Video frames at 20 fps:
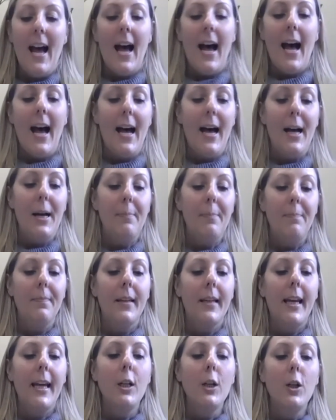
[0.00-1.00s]
Can
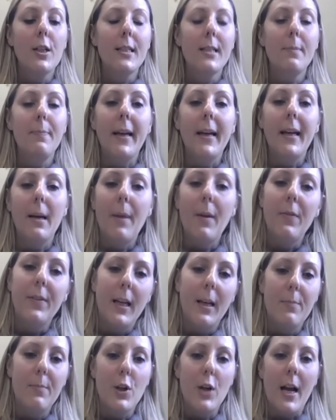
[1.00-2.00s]
you just speak about
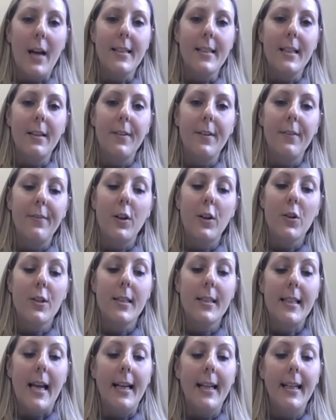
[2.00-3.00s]
the objective of your
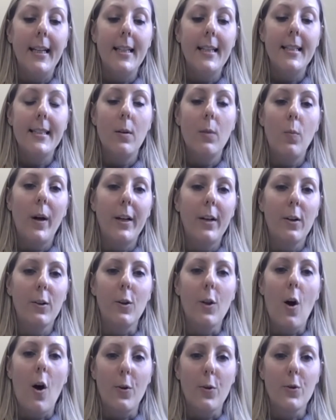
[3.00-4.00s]
studies and what your
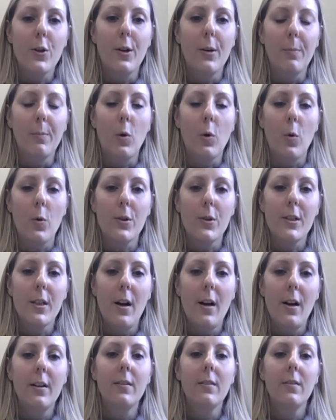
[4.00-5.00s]
long-term goals
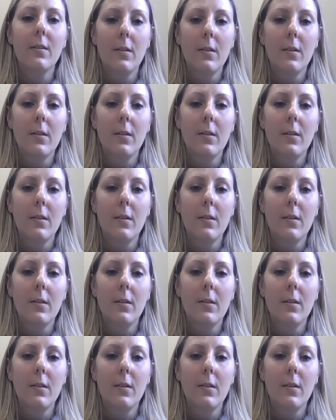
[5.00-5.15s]
are?